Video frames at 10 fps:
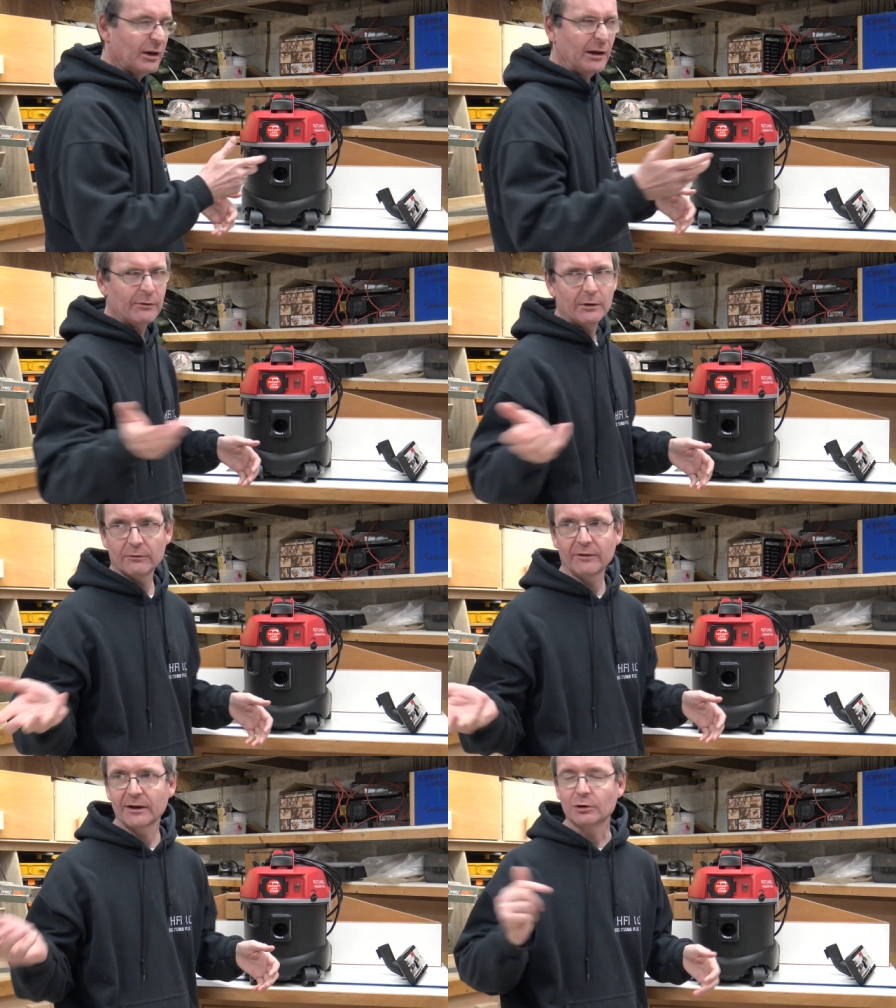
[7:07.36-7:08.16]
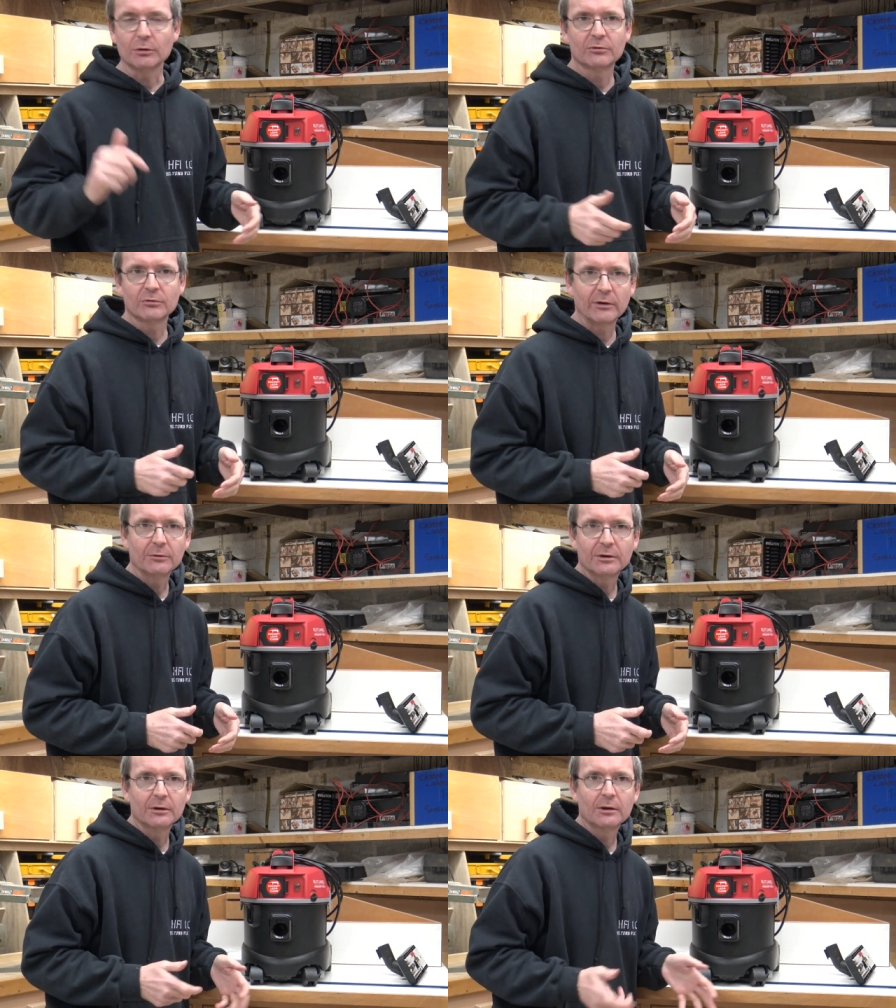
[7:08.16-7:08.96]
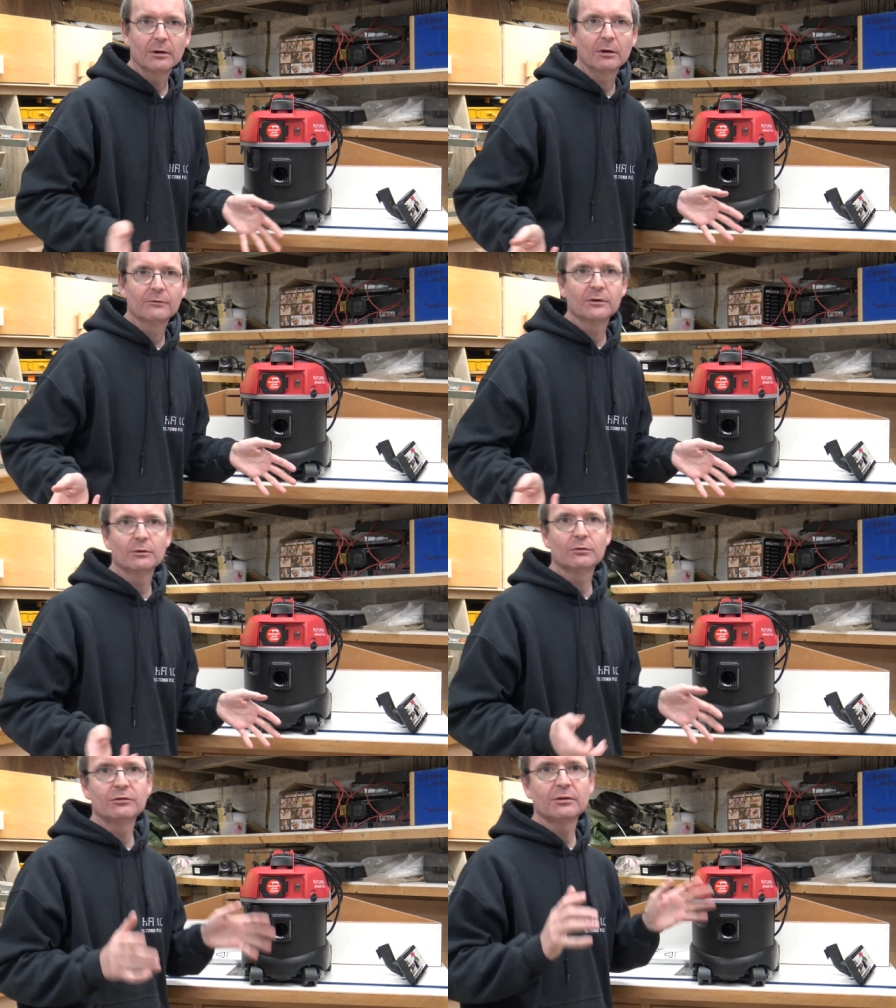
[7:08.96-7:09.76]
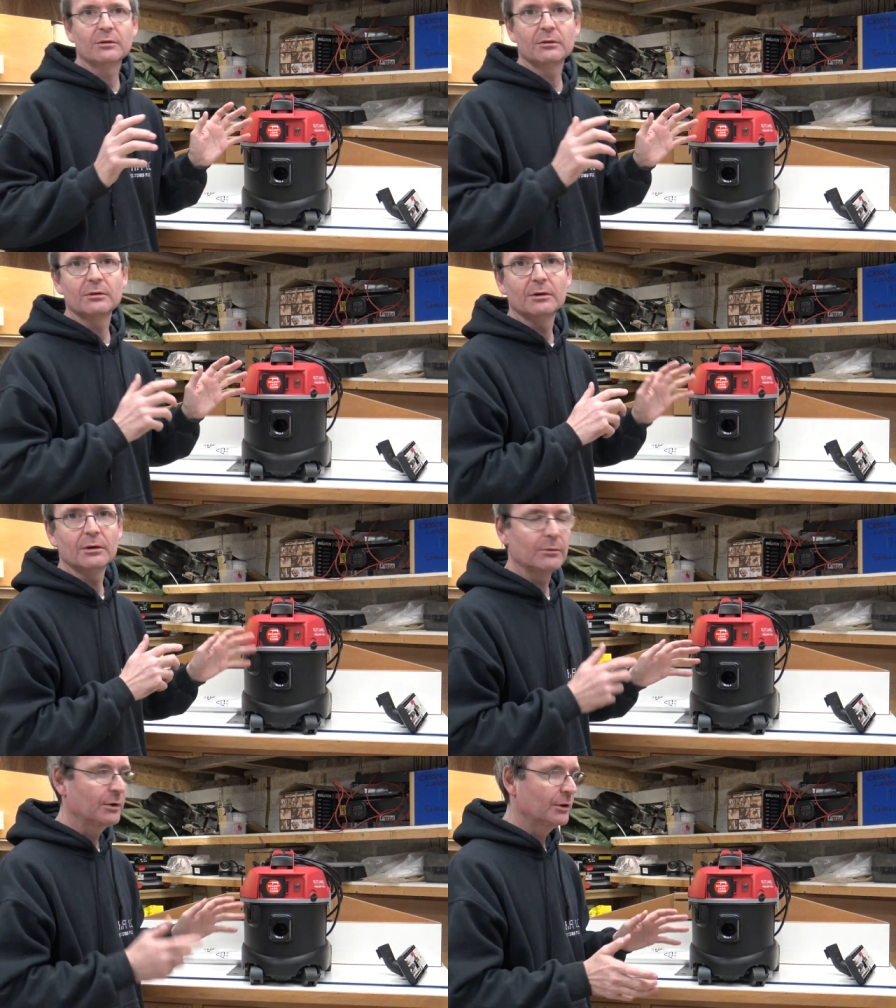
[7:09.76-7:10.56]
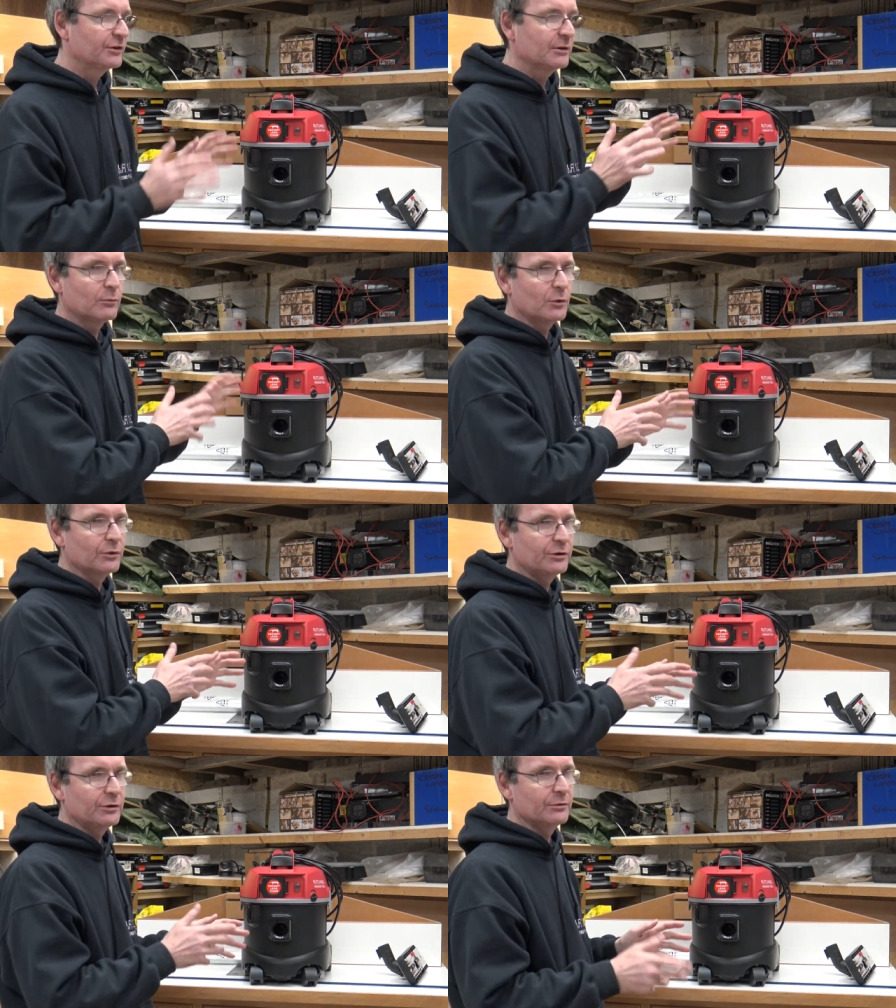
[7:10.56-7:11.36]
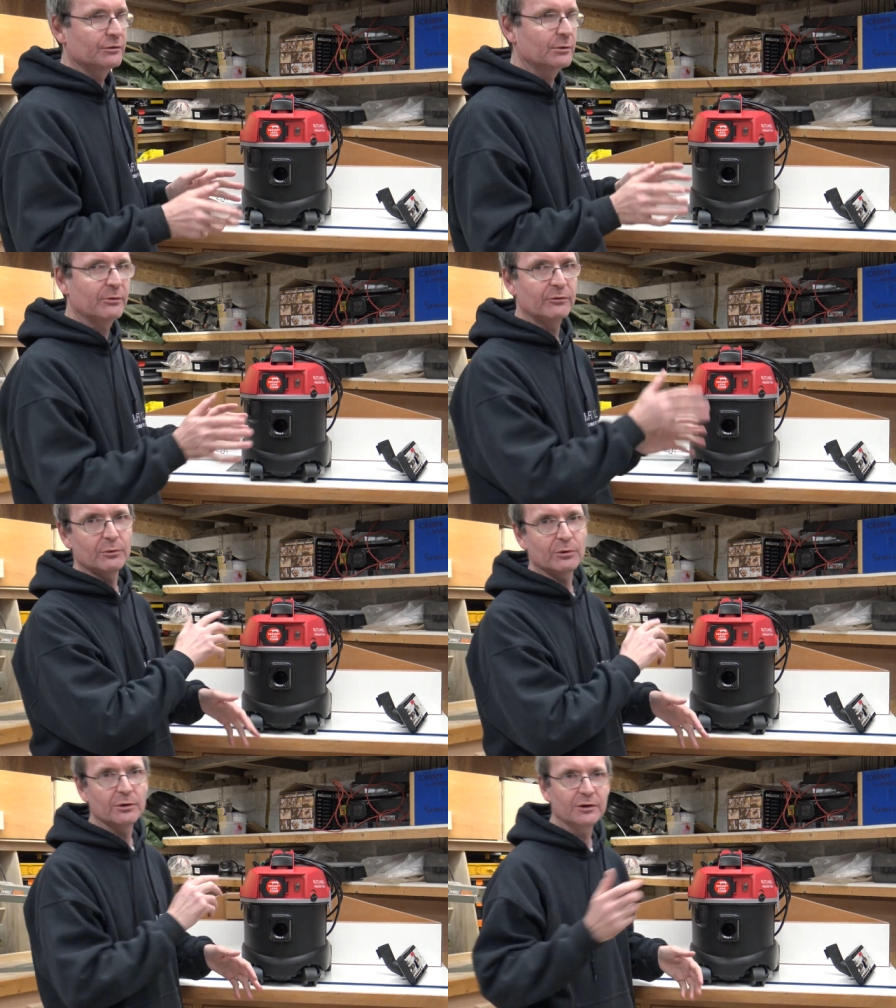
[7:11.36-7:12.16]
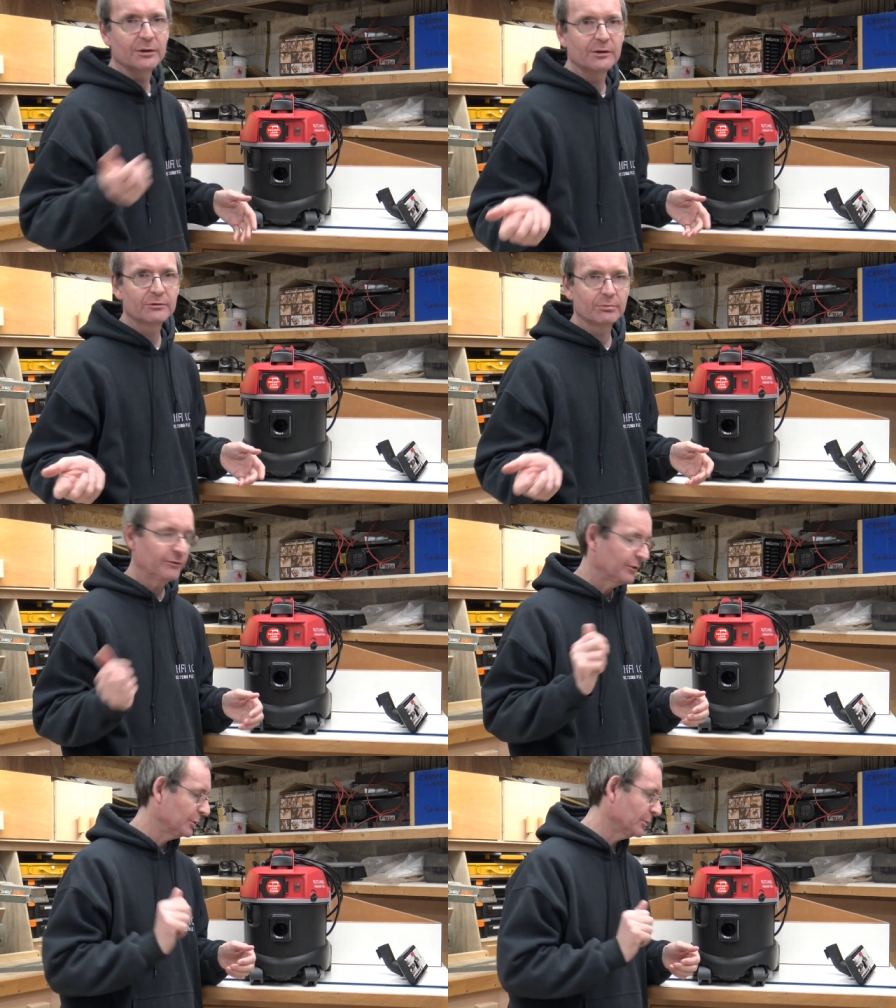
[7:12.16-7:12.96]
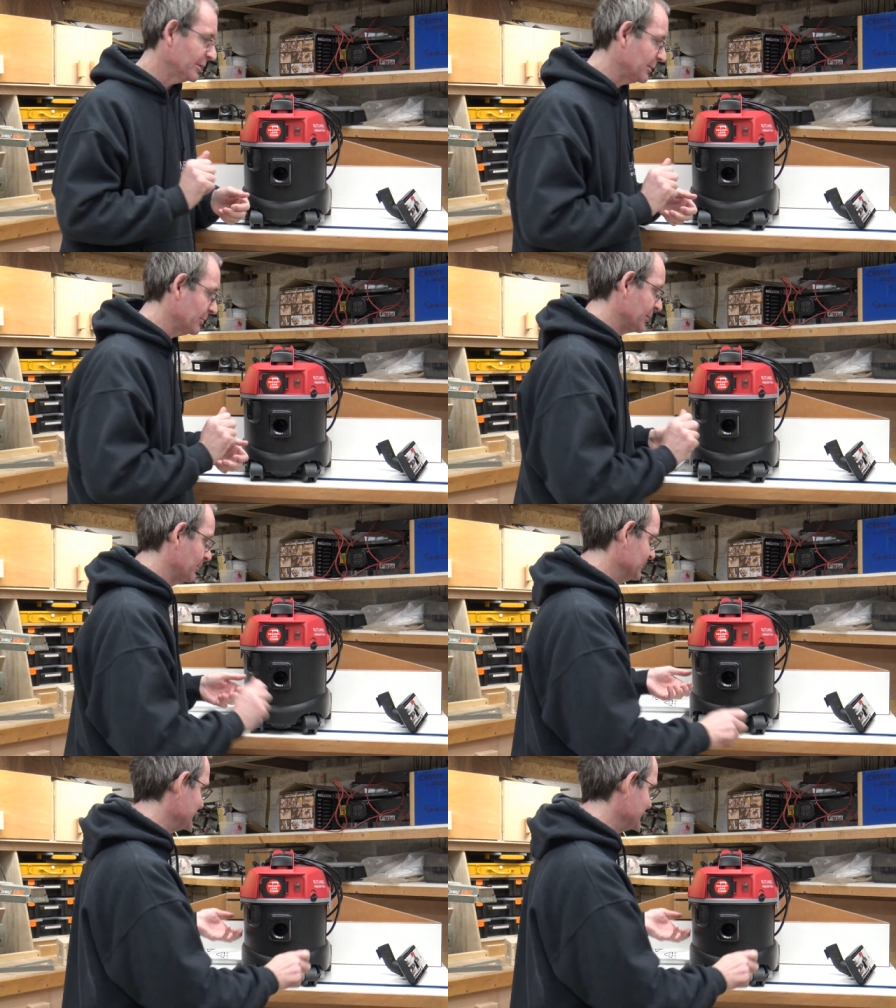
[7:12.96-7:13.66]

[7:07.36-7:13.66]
have other vacuums around here that I've used you know and I didn't want to use it before I done this review anyway